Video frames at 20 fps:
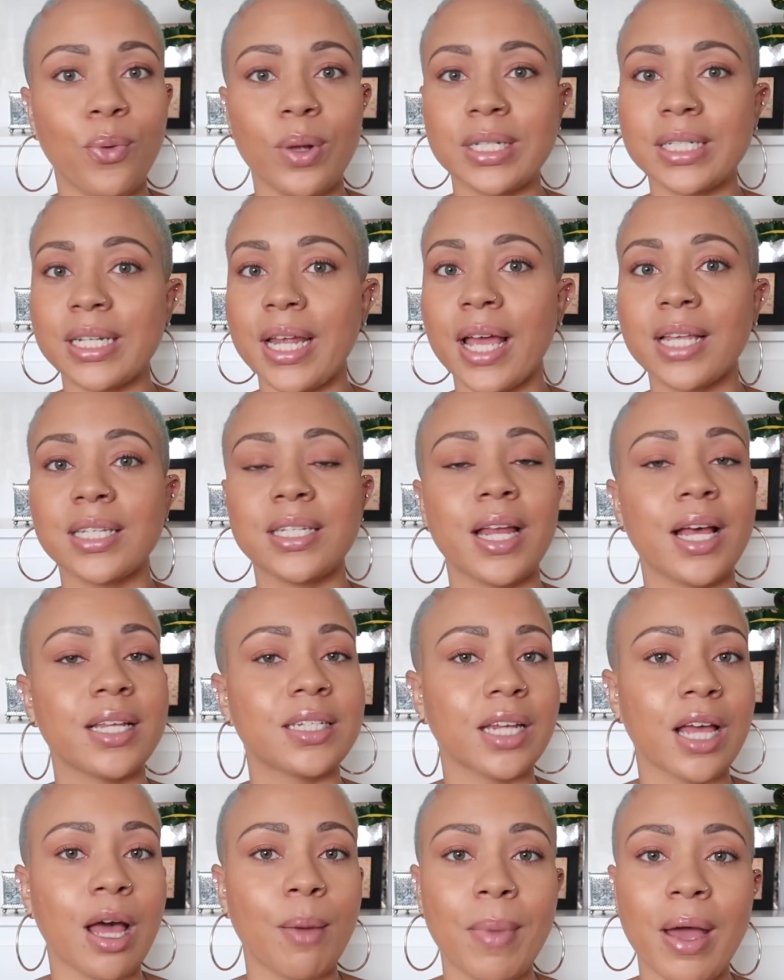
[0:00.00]
wants to exit has
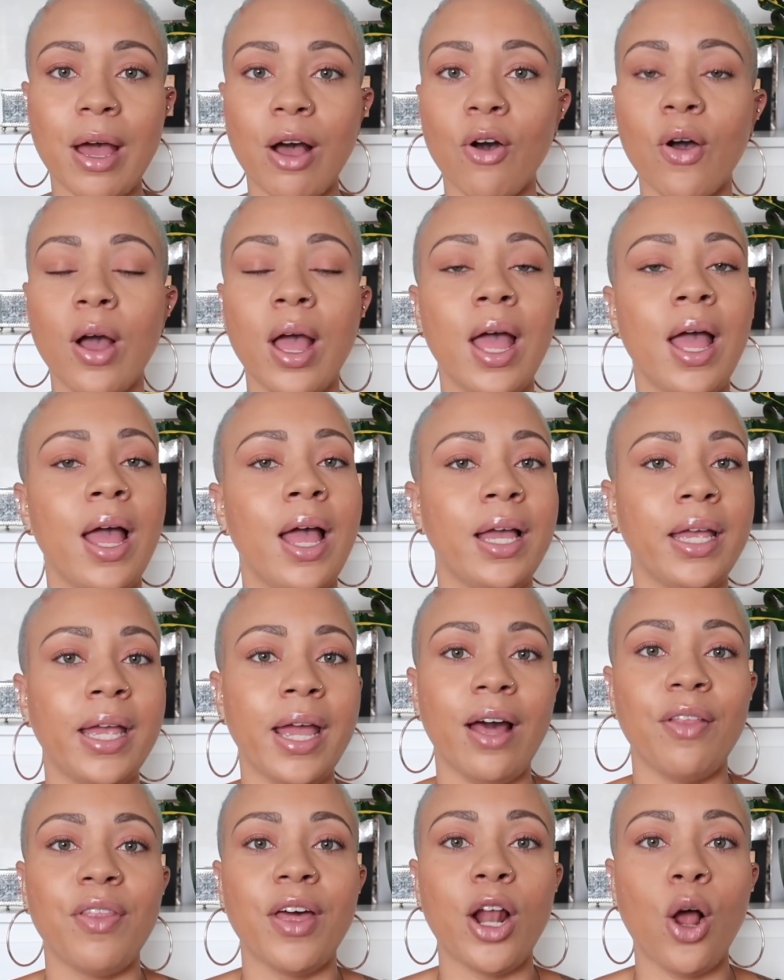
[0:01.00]
to come out.
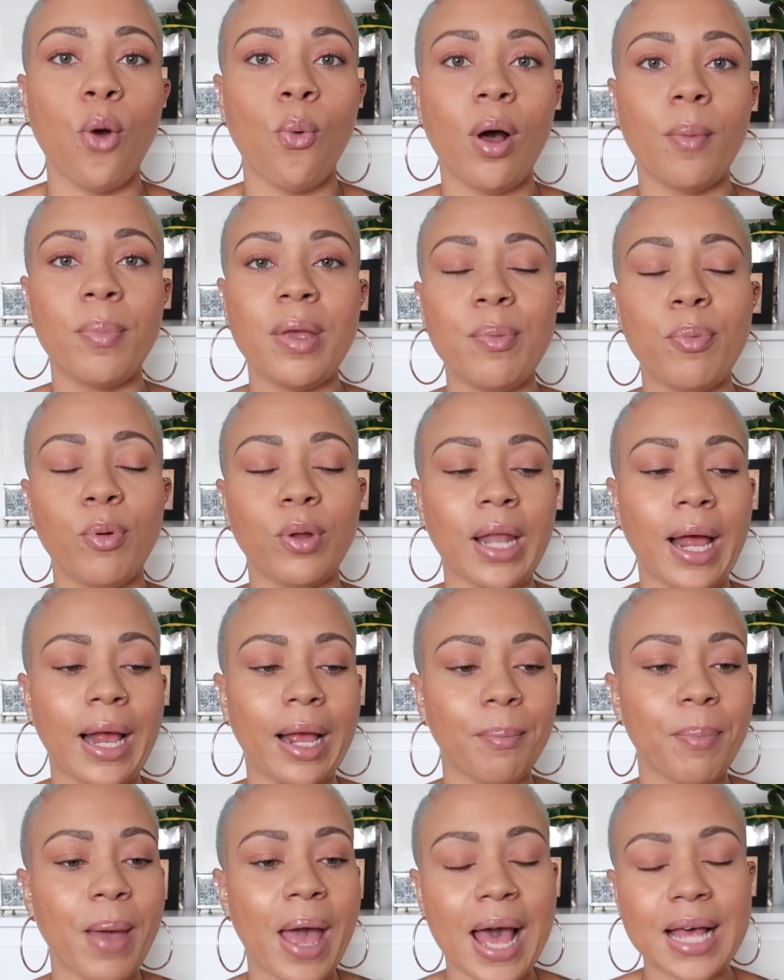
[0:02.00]
Yeah, they don't want people
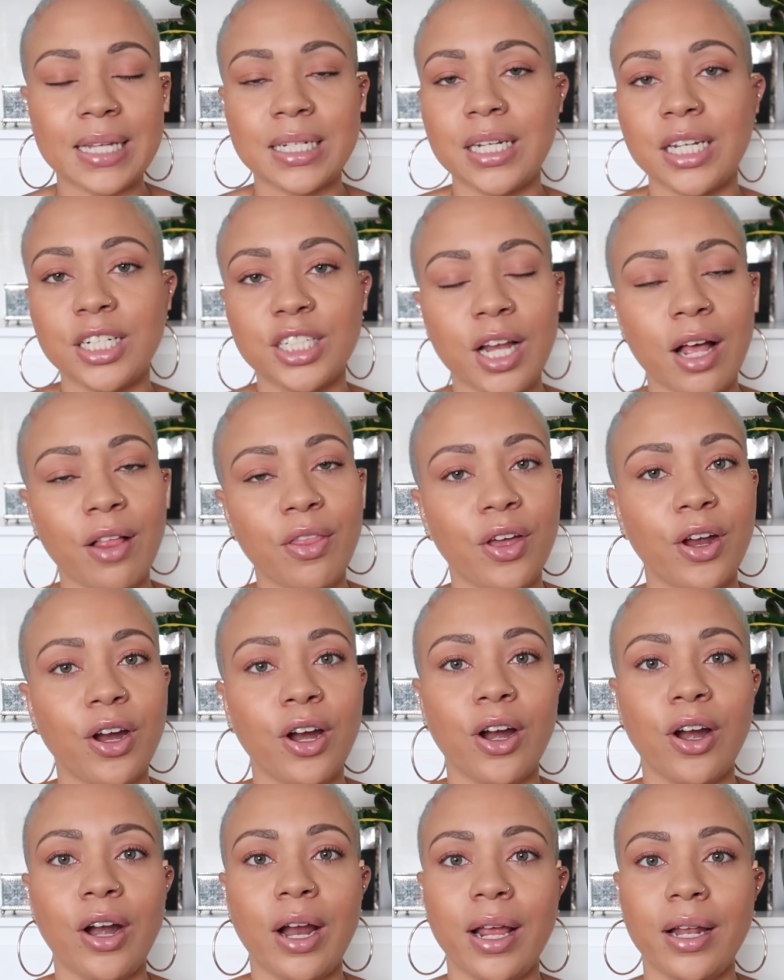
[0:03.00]
like passing each
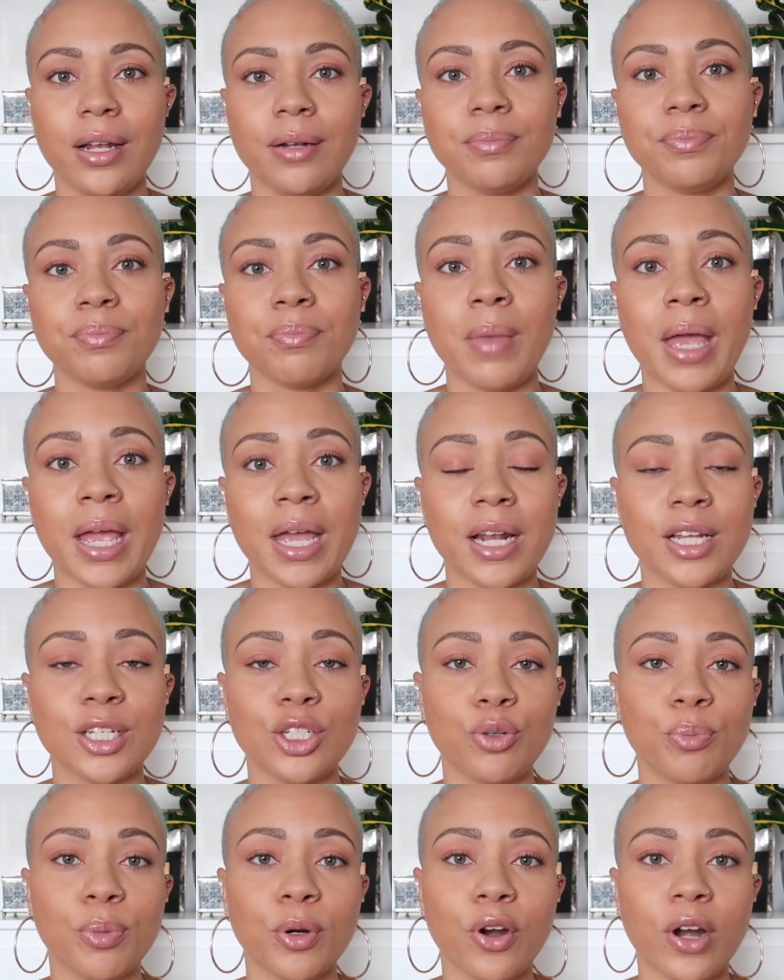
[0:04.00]
other and making it
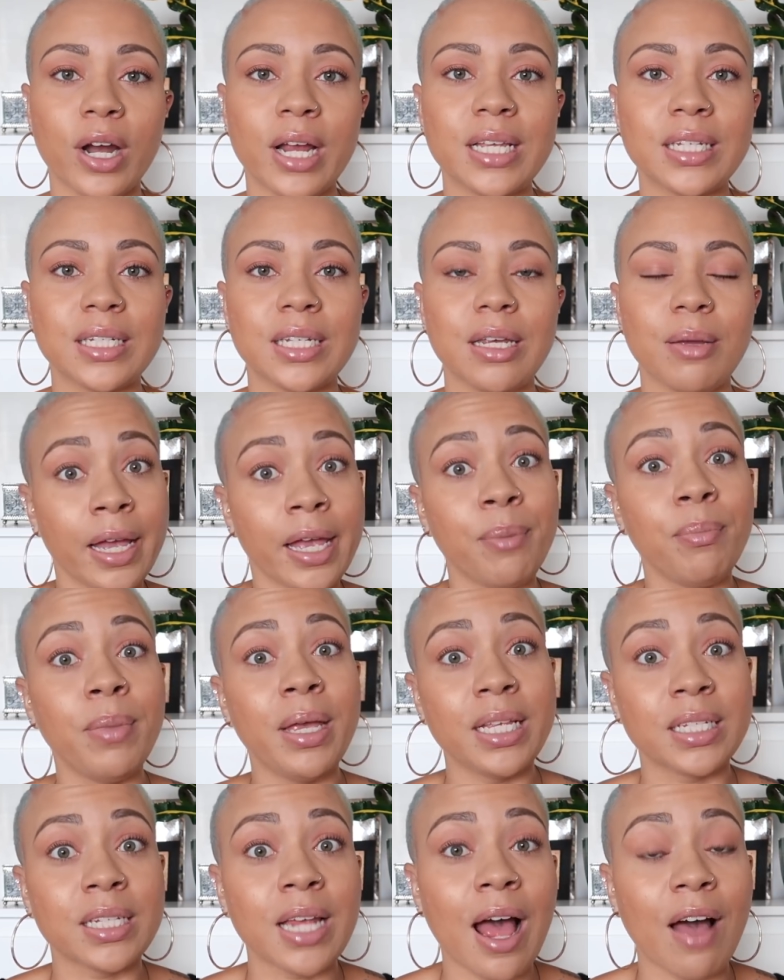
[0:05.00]
super crazy. It
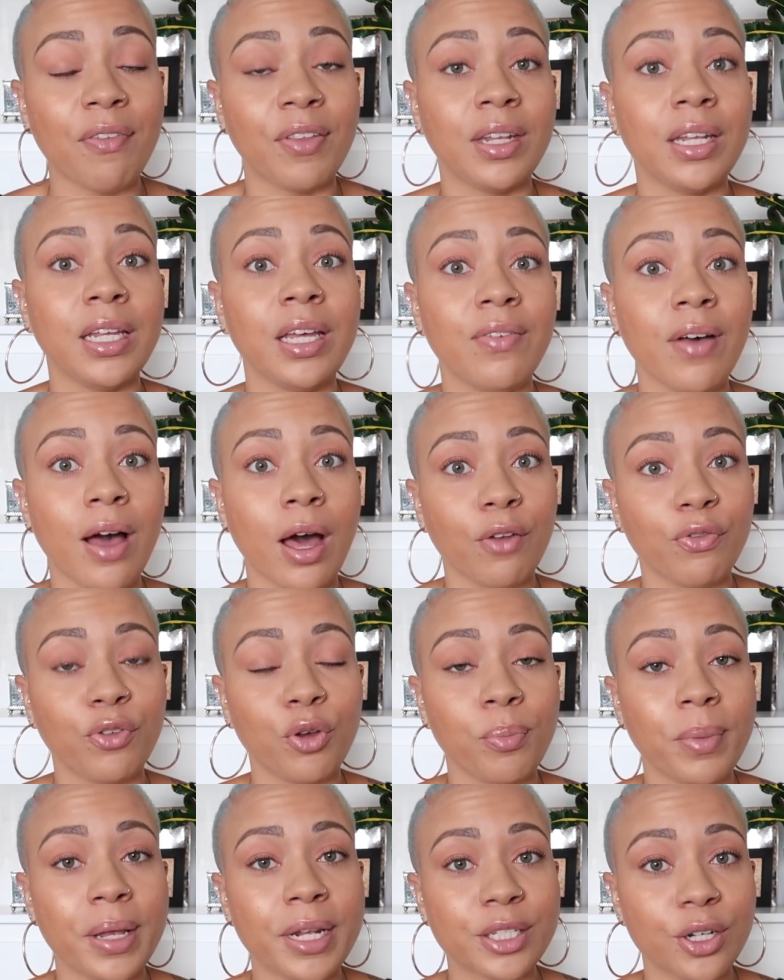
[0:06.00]
means I have to leave out a
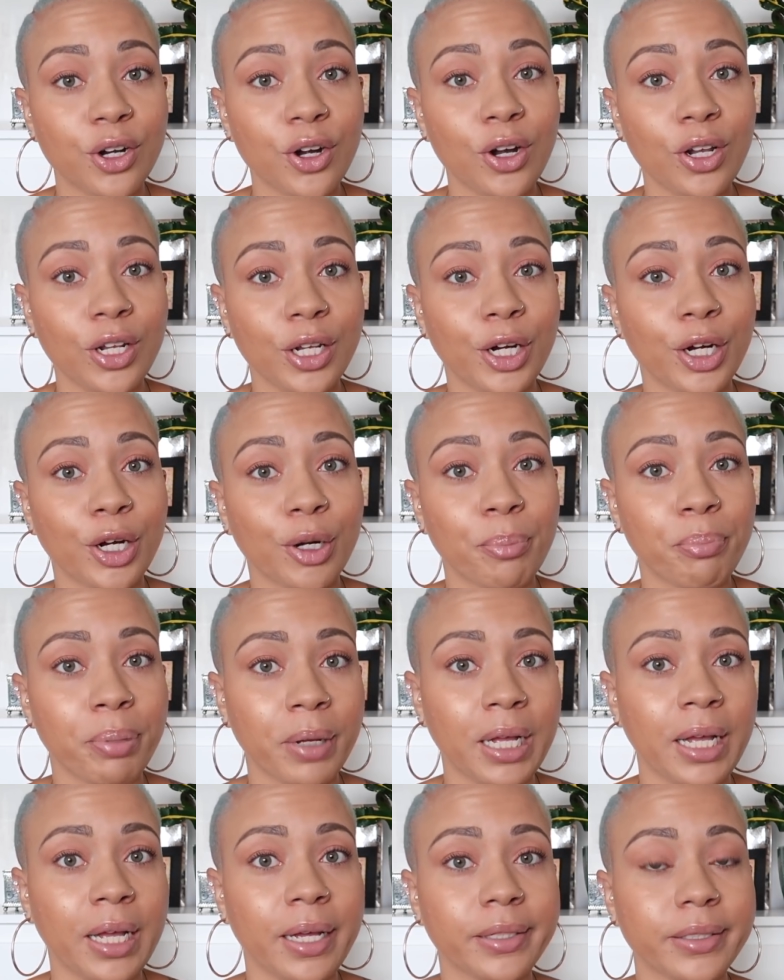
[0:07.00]
few minutes earlier,
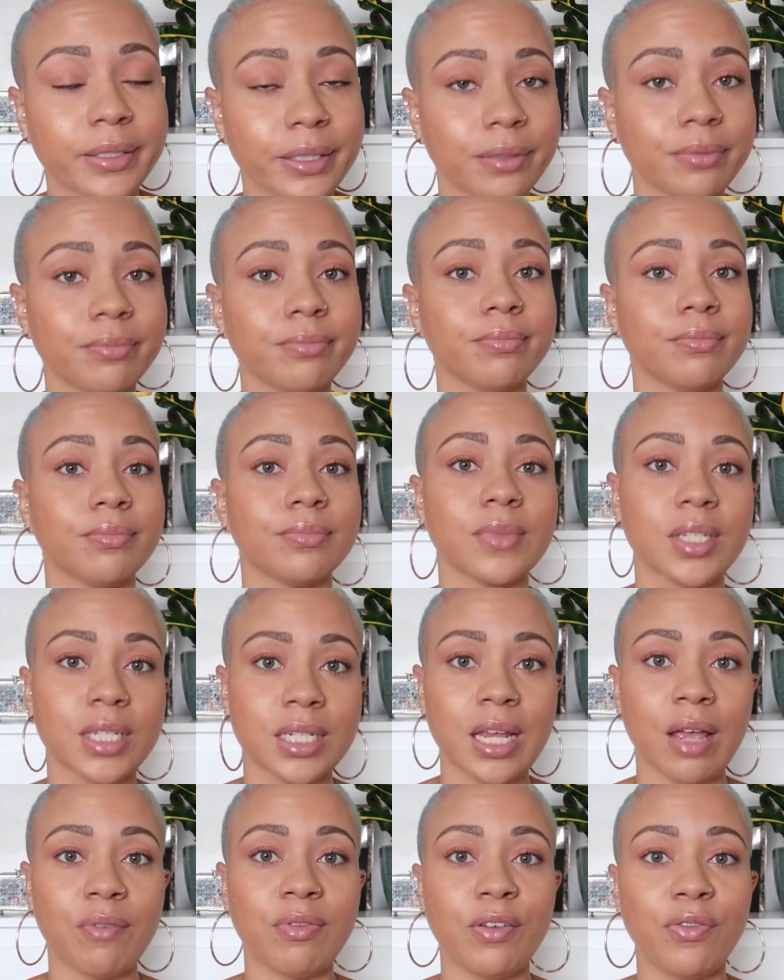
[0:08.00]
but
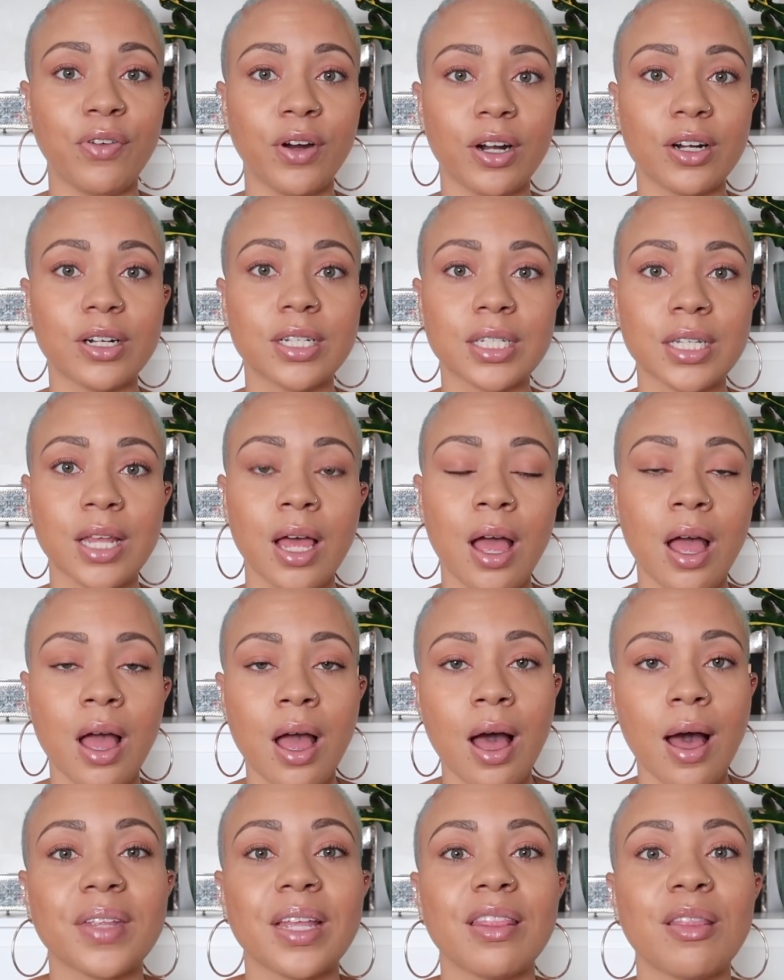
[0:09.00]
safety first.
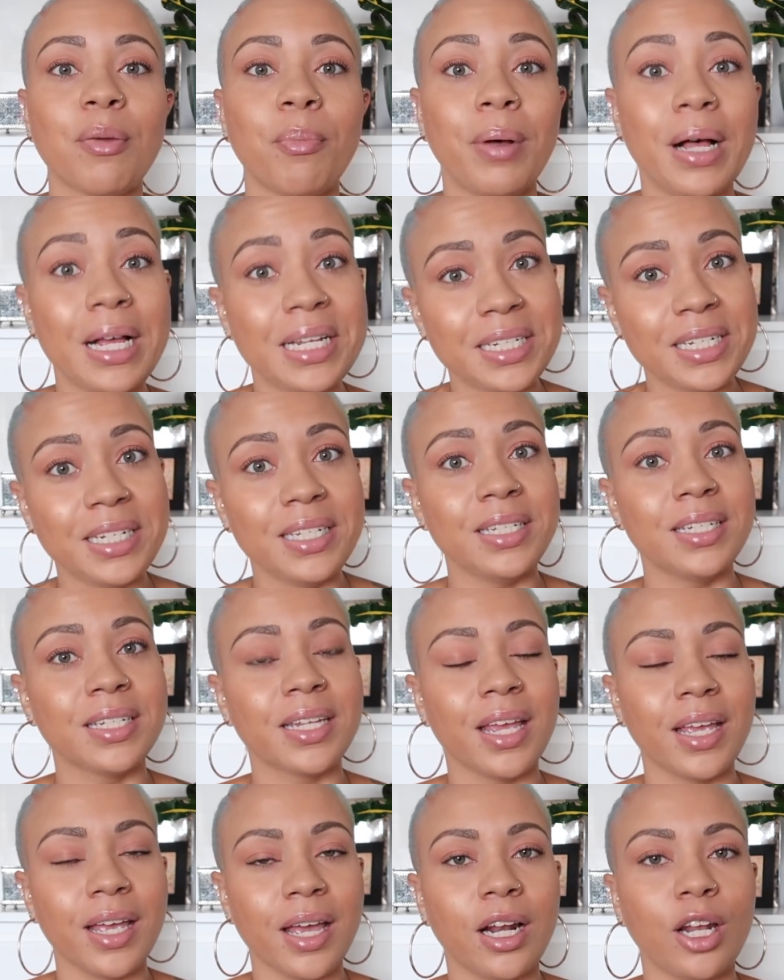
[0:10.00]
The buses
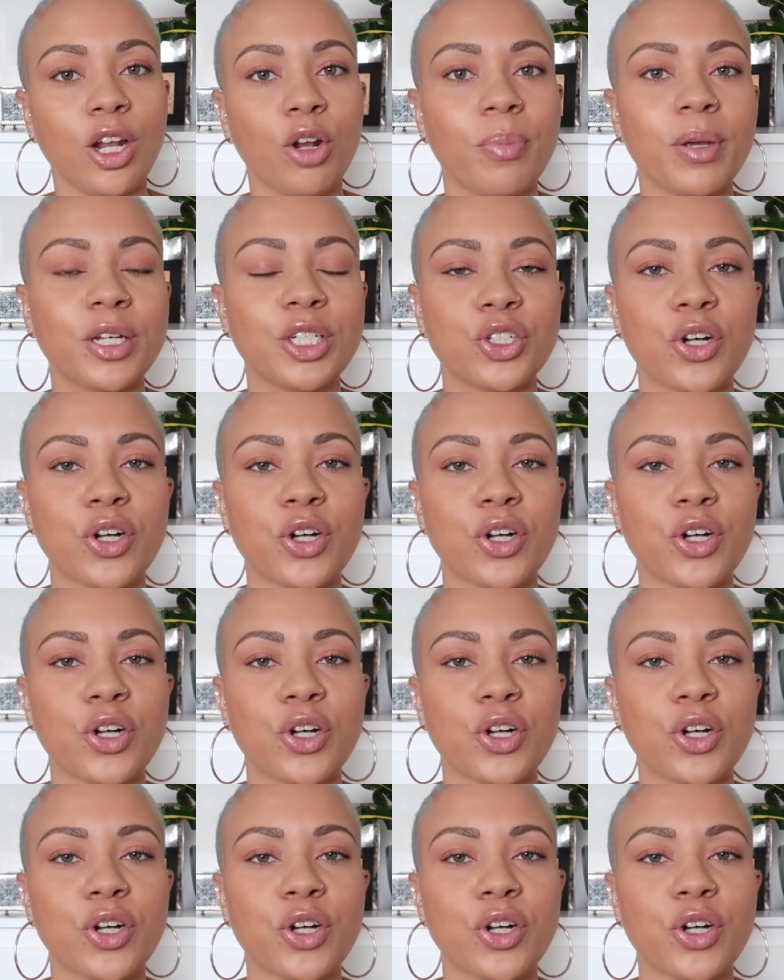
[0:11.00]
can get a little bit